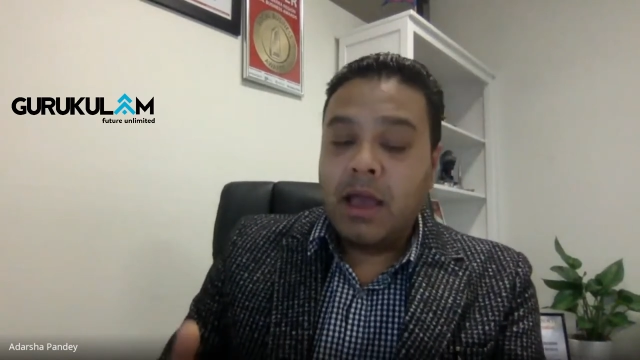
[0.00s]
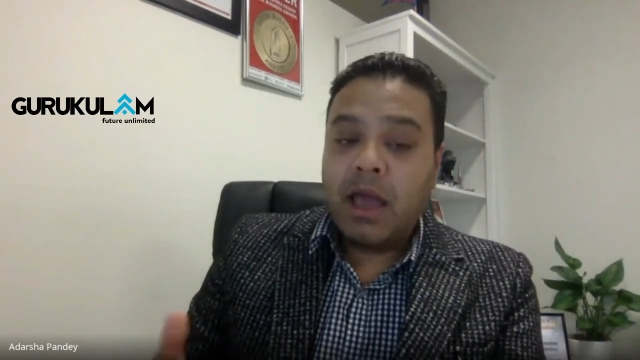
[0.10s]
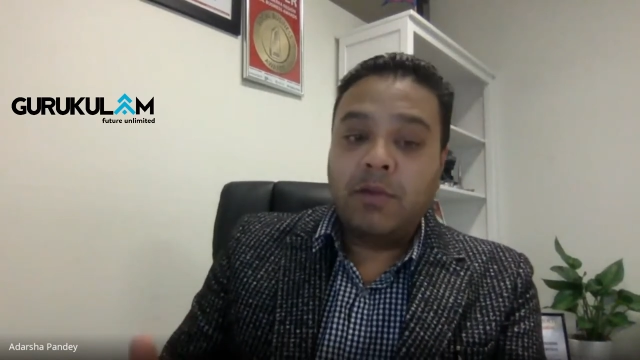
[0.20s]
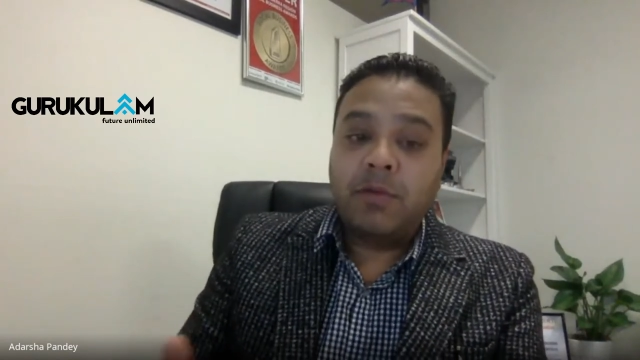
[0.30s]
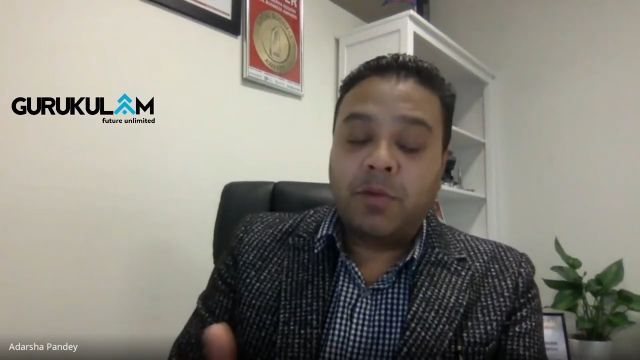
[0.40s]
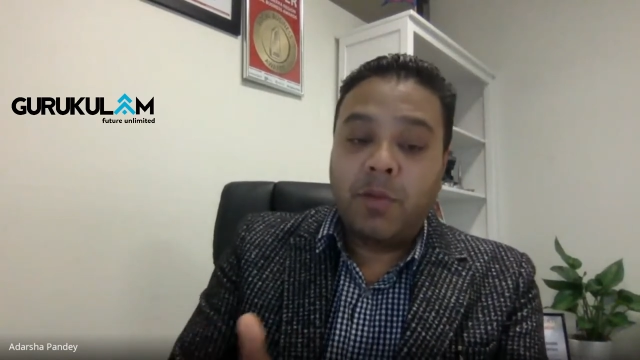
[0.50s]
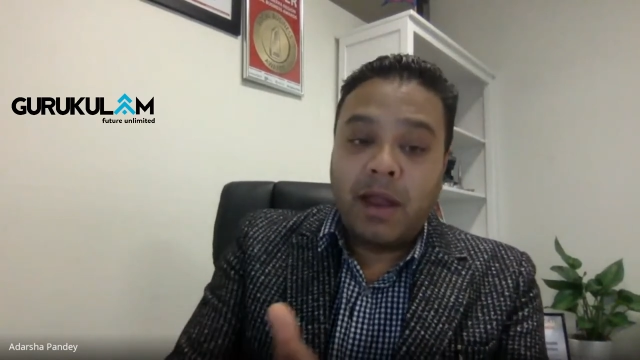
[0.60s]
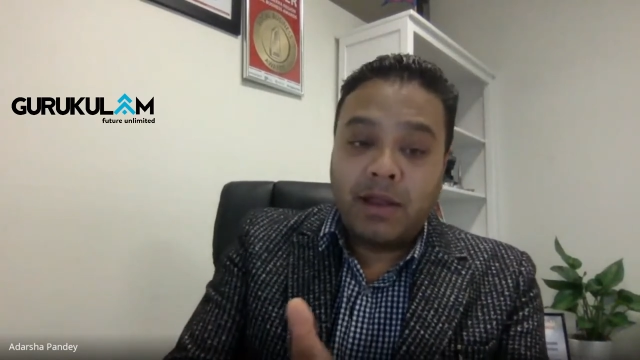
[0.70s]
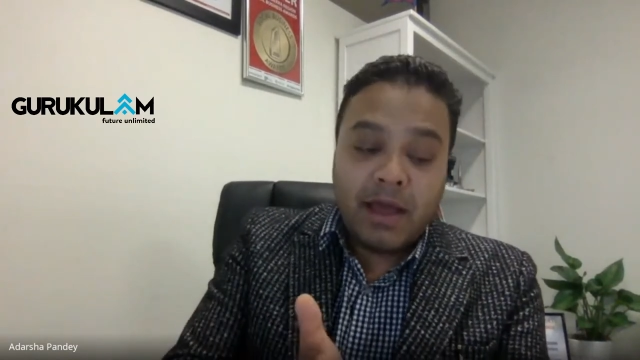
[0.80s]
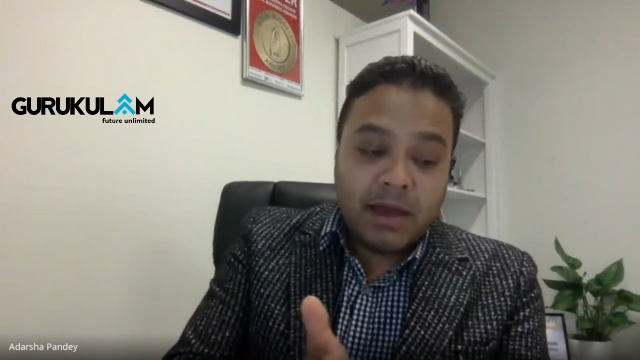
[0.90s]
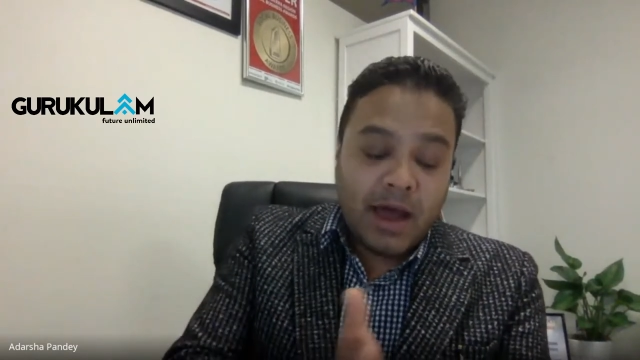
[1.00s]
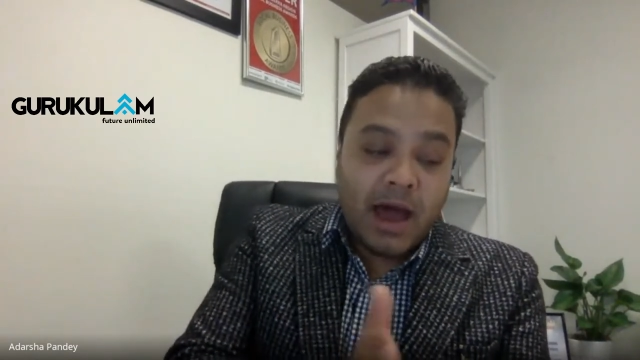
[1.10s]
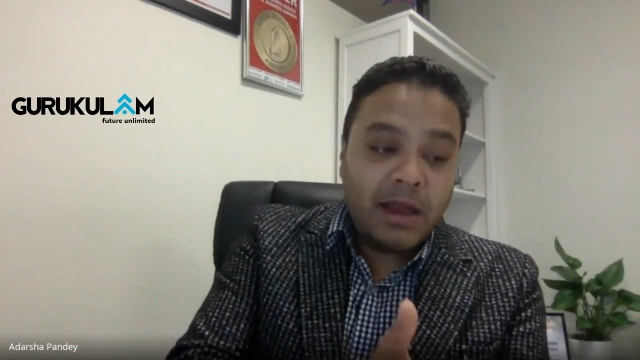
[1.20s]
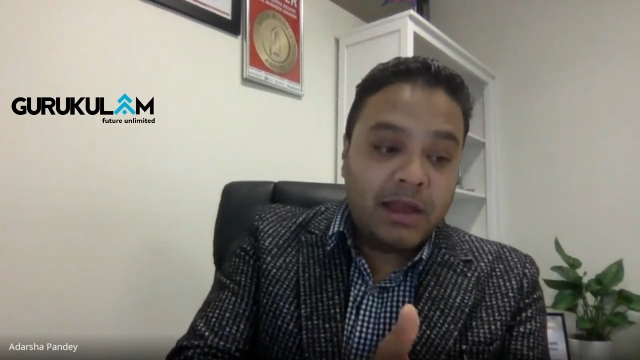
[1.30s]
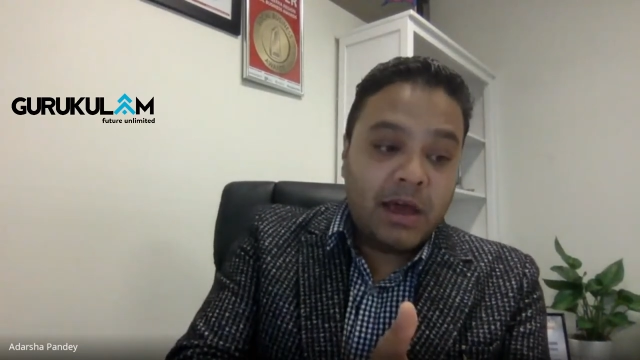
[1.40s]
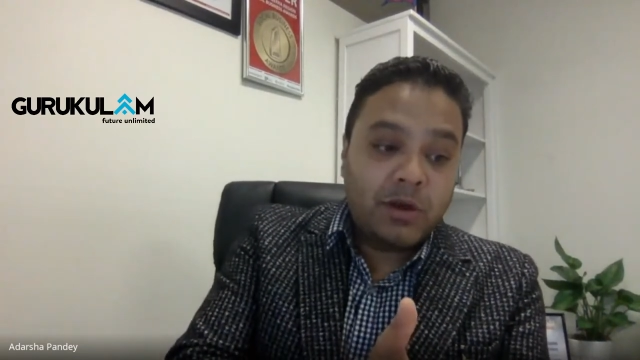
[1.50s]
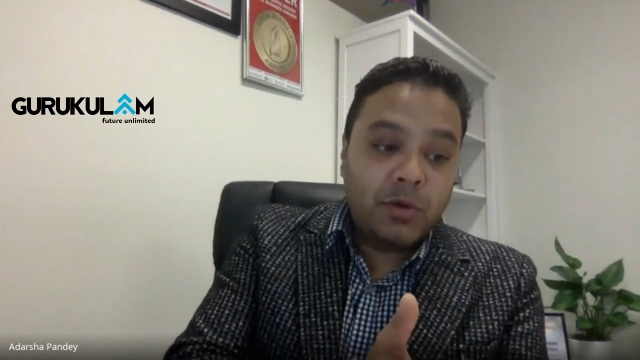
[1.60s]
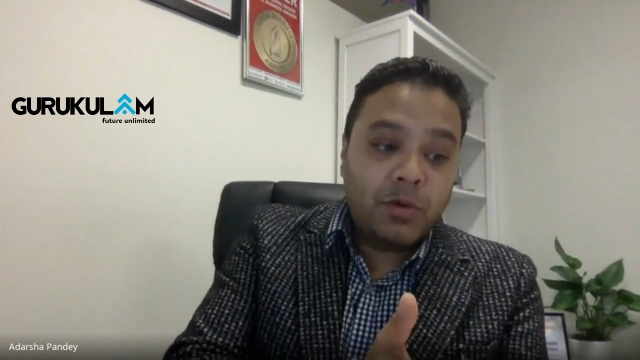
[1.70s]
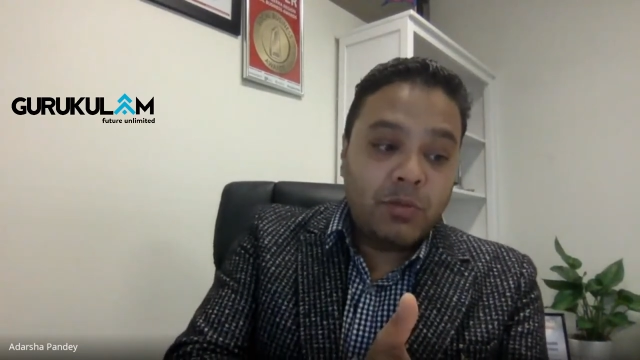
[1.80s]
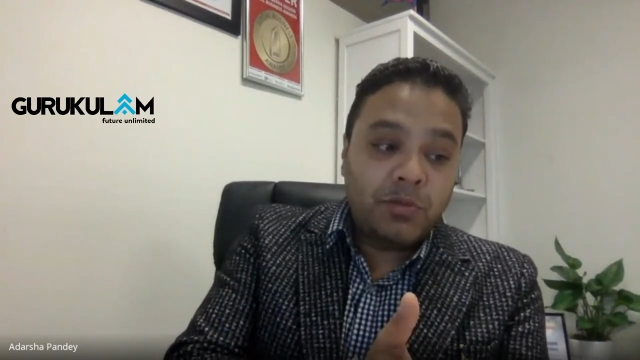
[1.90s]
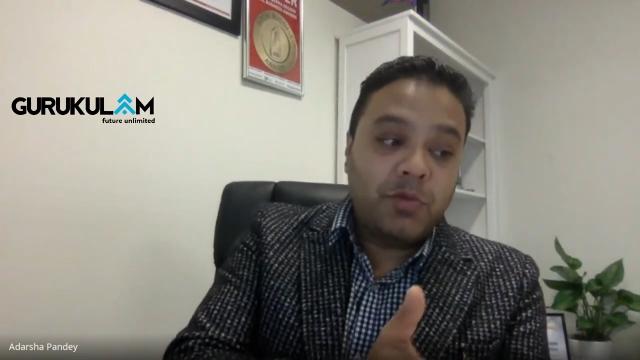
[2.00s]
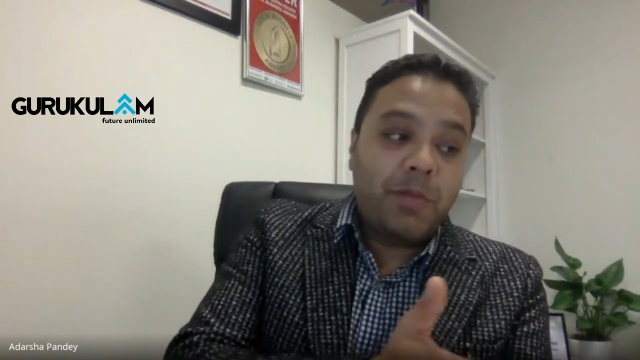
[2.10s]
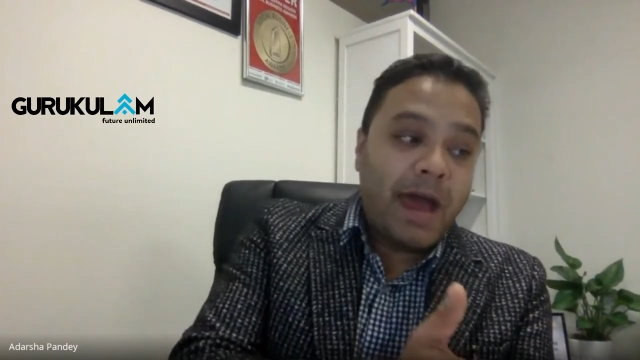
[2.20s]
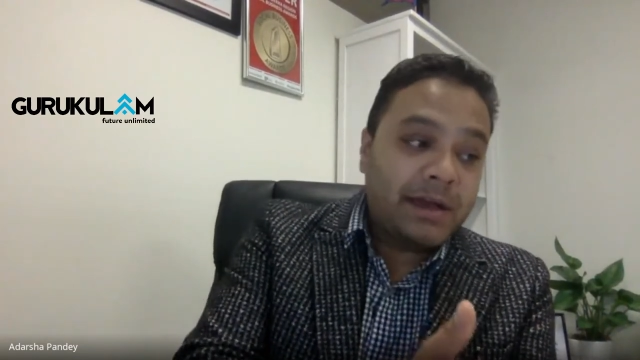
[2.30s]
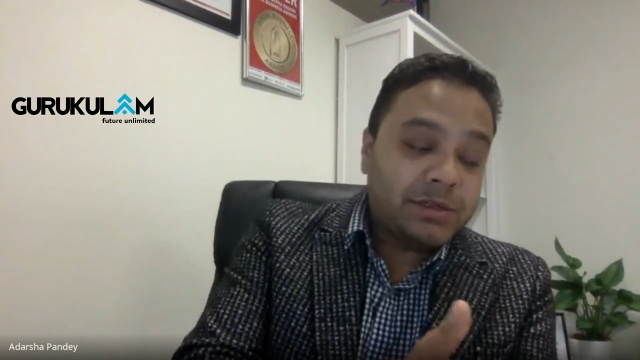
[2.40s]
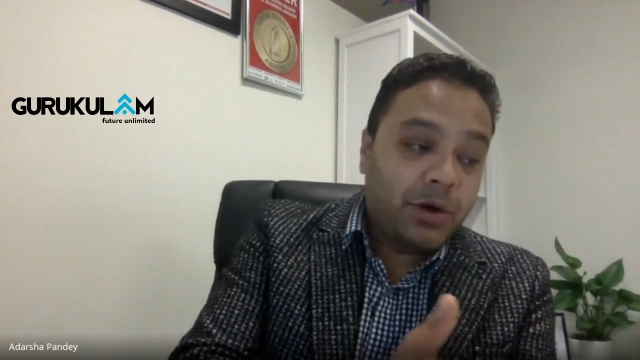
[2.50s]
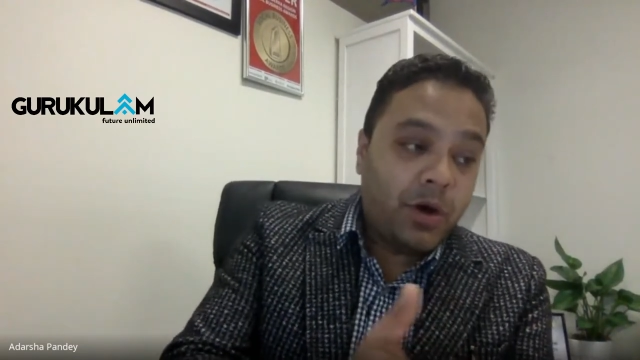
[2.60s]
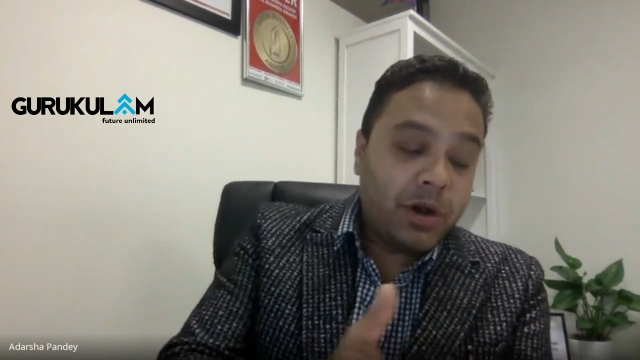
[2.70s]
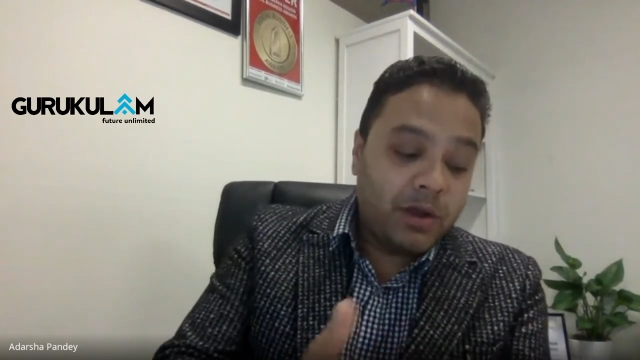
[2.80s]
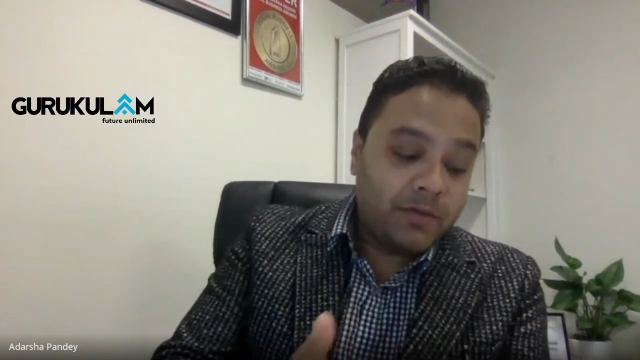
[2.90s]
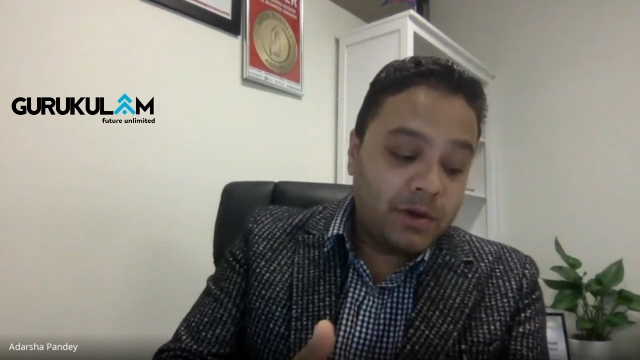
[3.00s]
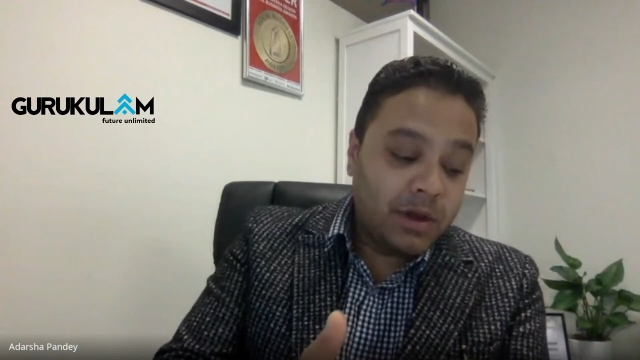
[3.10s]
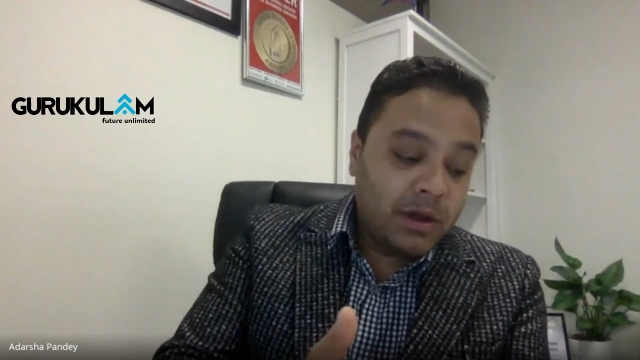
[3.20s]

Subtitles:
and if you provide that idea to banks or even